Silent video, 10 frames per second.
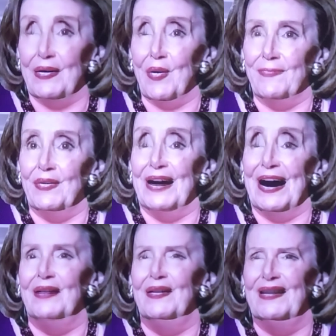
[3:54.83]
cut know, for
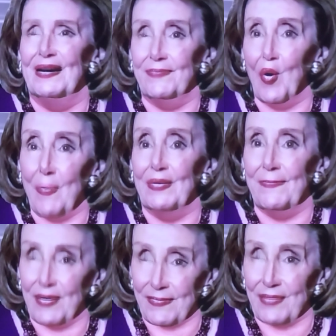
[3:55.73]
years, the poor
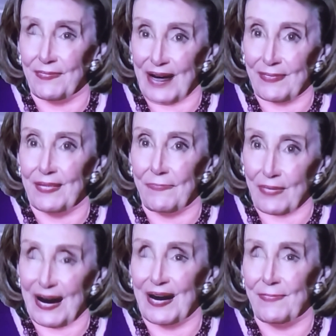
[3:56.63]
people have been blaming
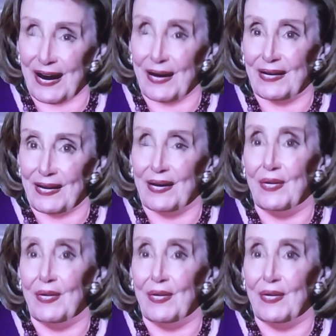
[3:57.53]
me because